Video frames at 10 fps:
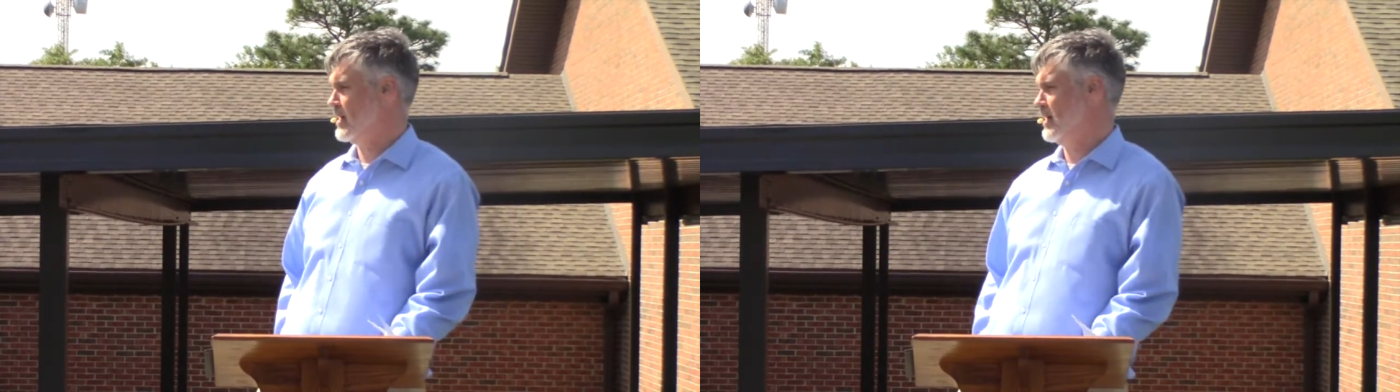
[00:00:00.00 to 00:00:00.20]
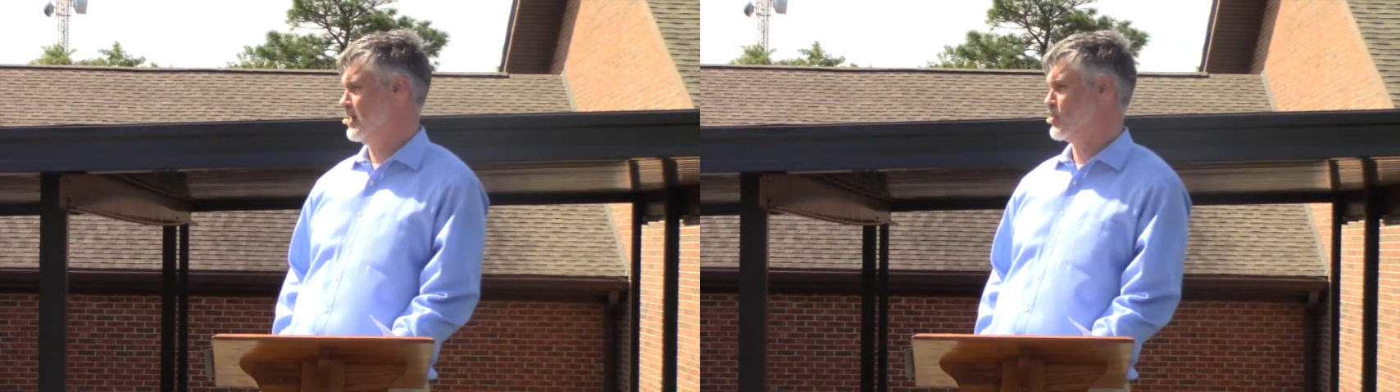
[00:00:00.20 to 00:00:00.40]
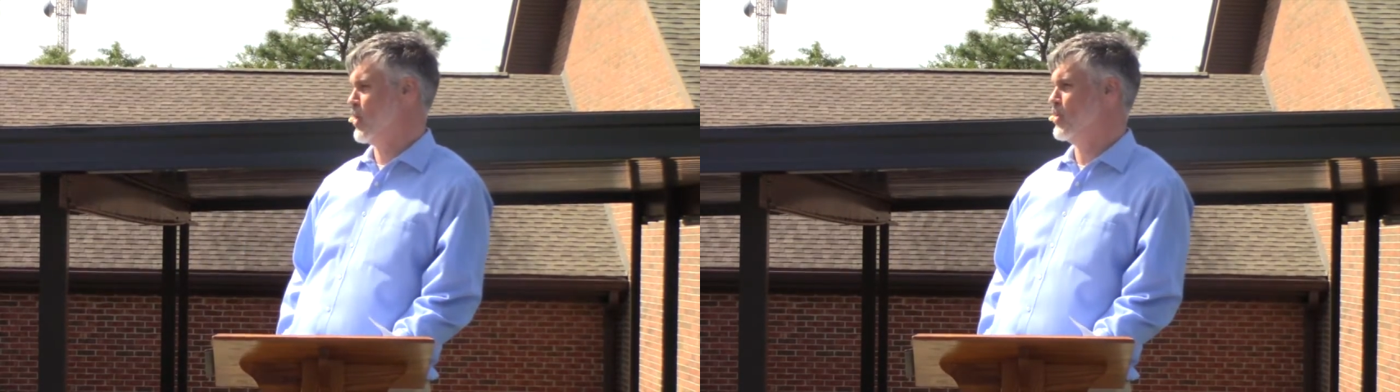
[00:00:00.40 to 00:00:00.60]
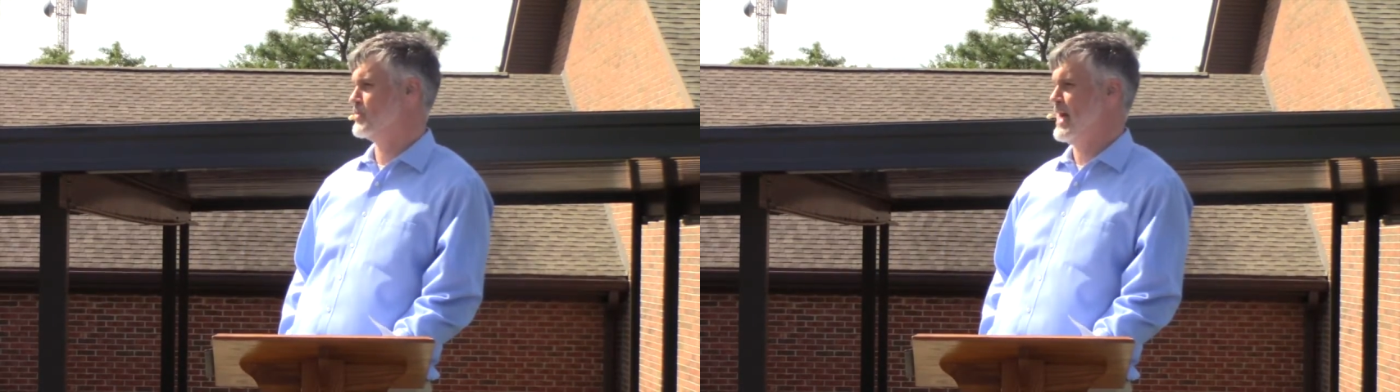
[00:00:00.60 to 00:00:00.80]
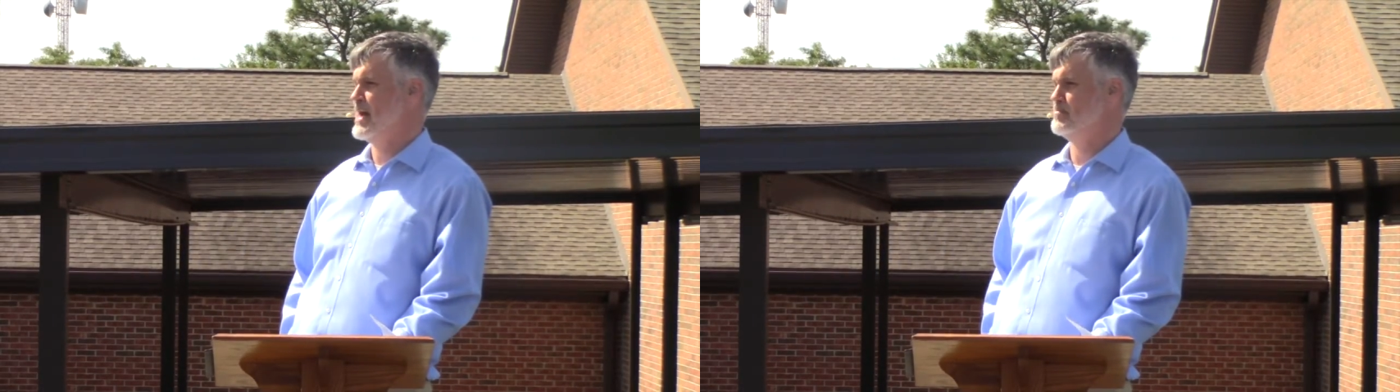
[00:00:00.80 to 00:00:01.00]
uh, quote
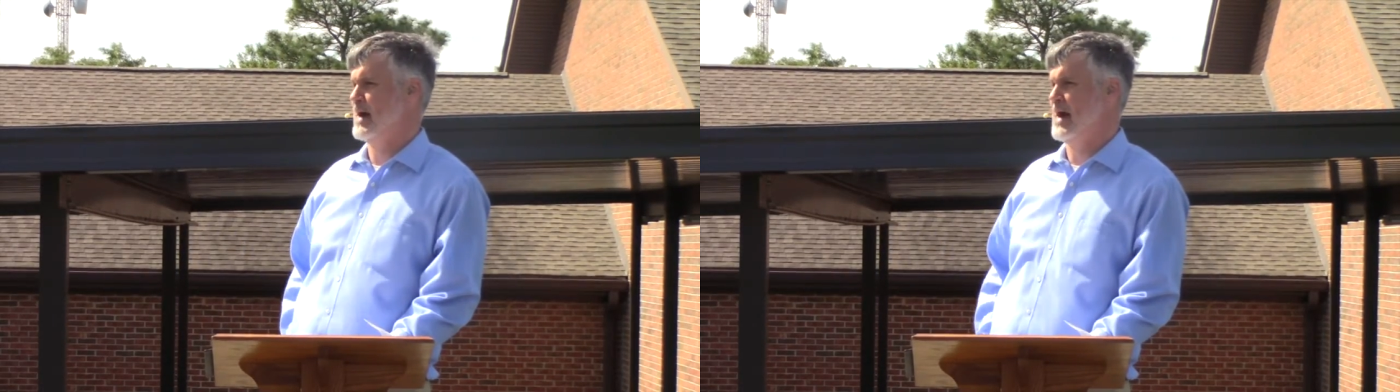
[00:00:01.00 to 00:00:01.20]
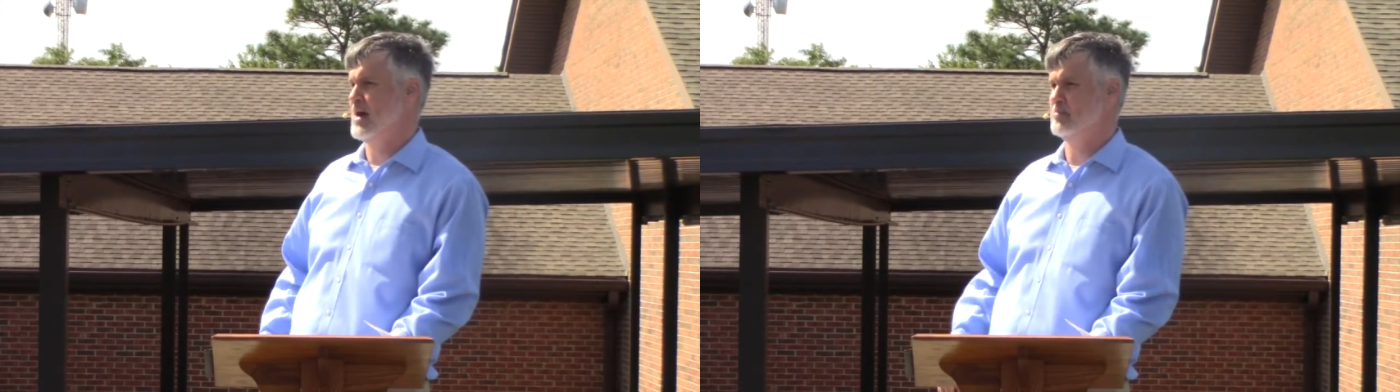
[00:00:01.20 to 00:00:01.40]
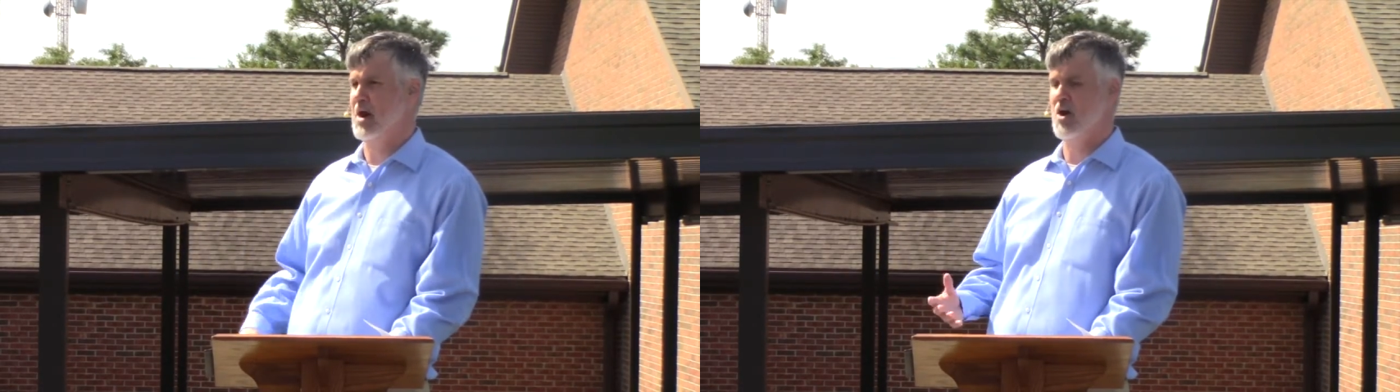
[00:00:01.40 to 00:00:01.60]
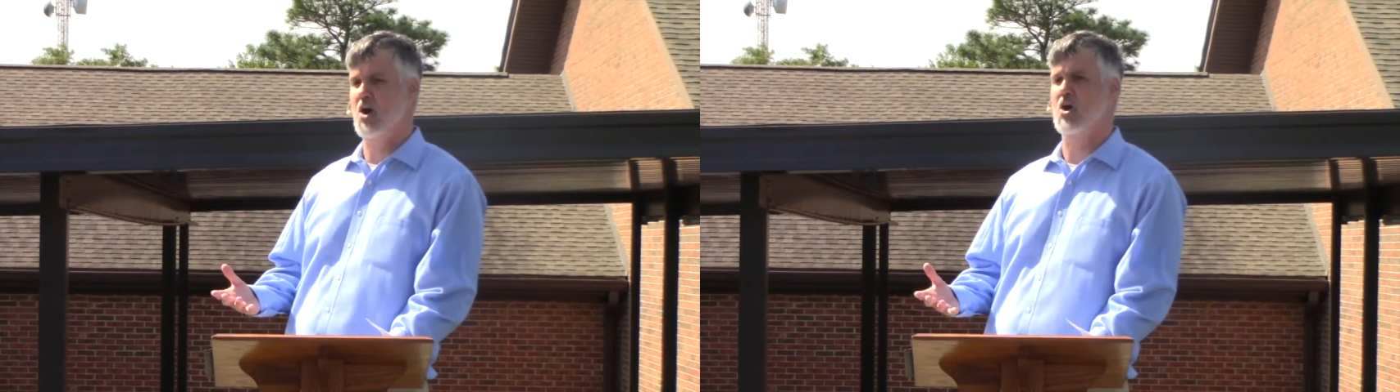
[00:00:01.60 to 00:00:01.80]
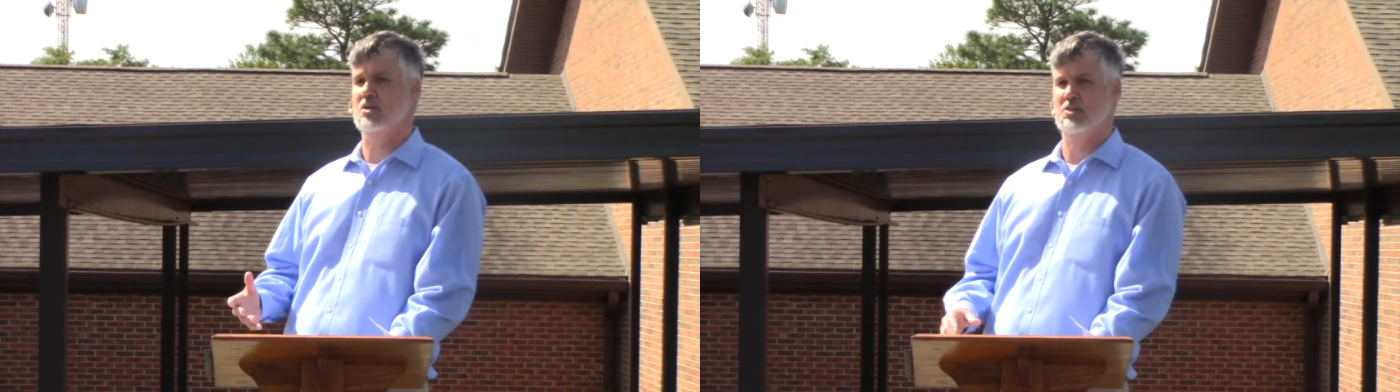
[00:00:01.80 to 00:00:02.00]
that by, by
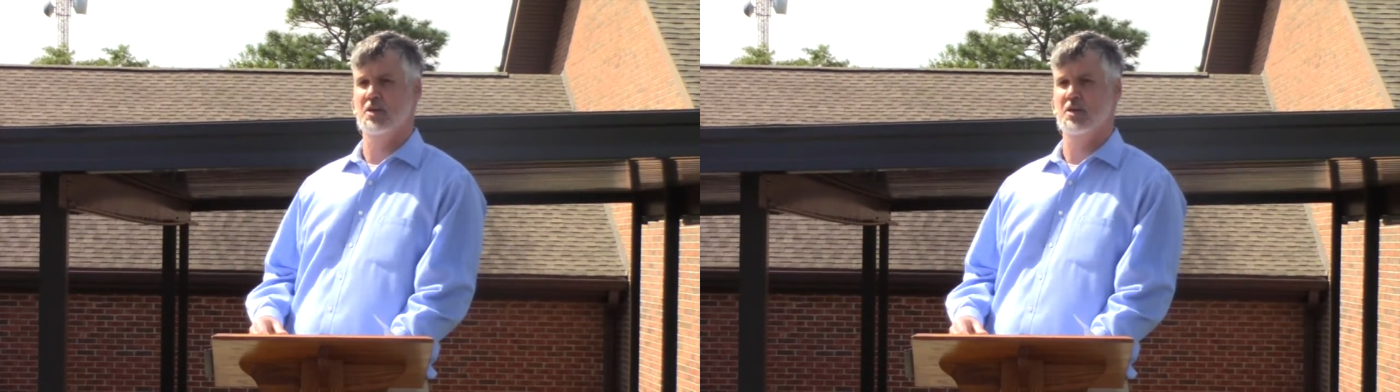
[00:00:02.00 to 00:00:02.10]
heart.